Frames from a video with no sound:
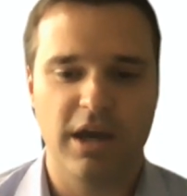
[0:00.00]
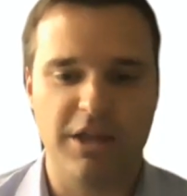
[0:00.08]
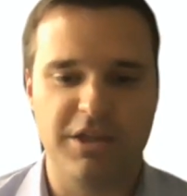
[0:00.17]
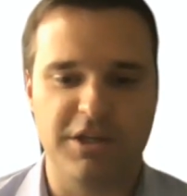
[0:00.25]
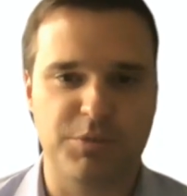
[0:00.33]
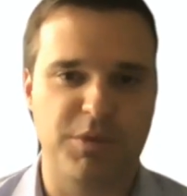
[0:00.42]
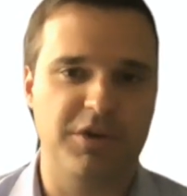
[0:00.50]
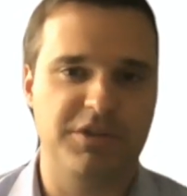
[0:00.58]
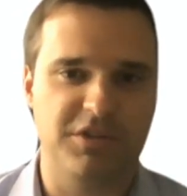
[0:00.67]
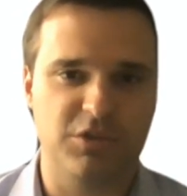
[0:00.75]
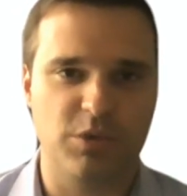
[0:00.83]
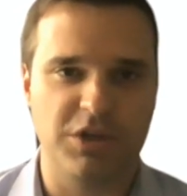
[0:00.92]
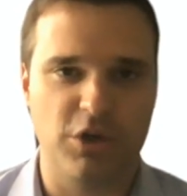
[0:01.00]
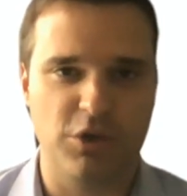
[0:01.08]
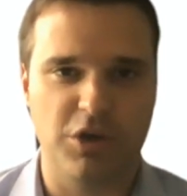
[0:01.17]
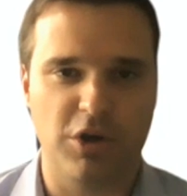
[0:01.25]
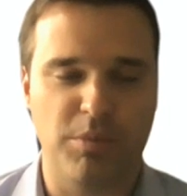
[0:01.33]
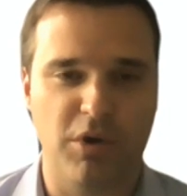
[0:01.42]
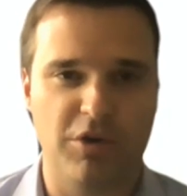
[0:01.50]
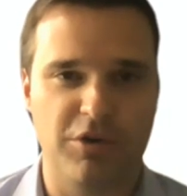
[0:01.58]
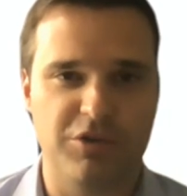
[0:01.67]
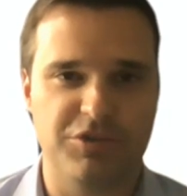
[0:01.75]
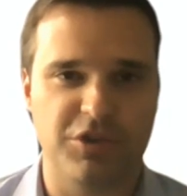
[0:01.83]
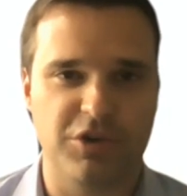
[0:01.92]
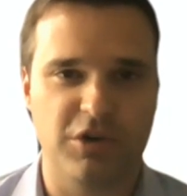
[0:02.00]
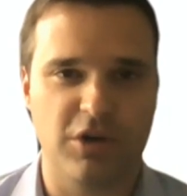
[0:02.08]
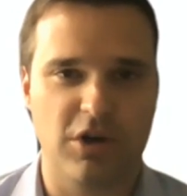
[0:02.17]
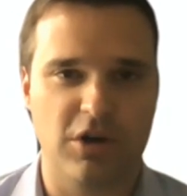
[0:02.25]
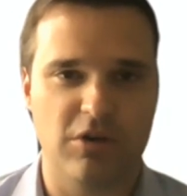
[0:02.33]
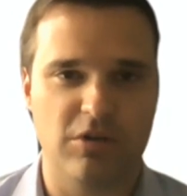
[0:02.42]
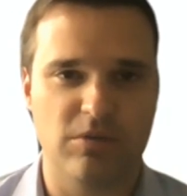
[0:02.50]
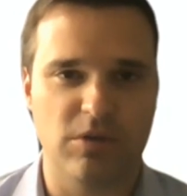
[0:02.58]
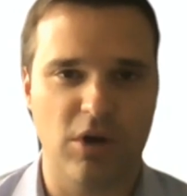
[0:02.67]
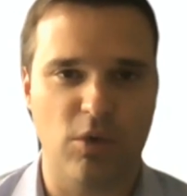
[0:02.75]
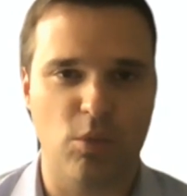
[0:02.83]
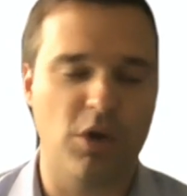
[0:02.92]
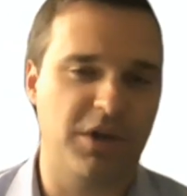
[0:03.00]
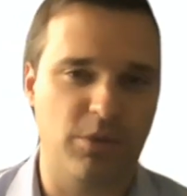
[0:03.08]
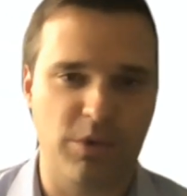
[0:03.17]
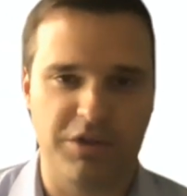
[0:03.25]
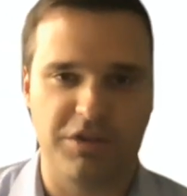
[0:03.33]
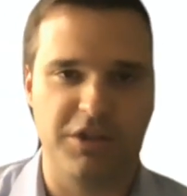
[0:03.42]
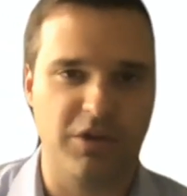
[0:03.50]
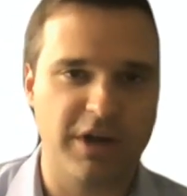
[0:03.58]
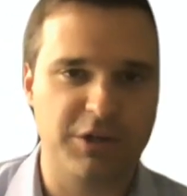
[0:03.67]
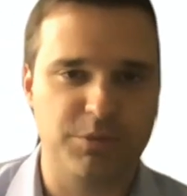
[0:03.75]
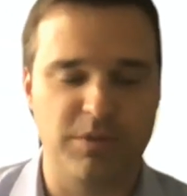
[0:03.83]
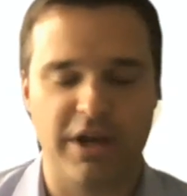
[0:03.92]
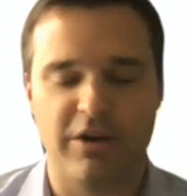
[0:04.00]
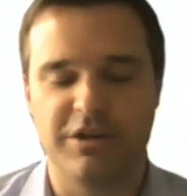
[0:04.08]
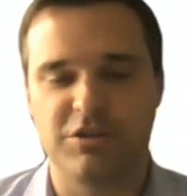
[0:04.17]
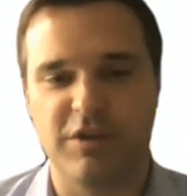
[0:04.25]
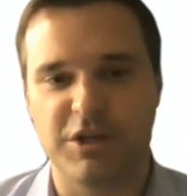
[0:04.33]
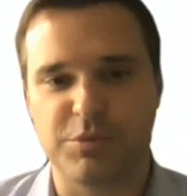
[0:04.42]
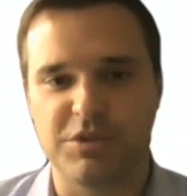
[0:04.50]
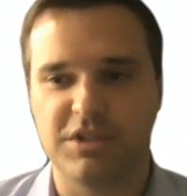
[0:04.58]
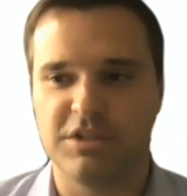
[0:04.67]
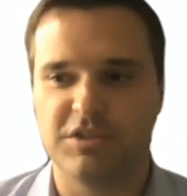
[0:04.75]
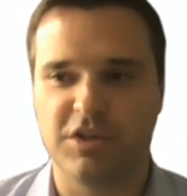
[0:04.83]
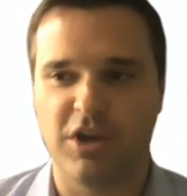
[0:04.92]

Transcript: the experiences we know that our partners are working with in their areas of expertise.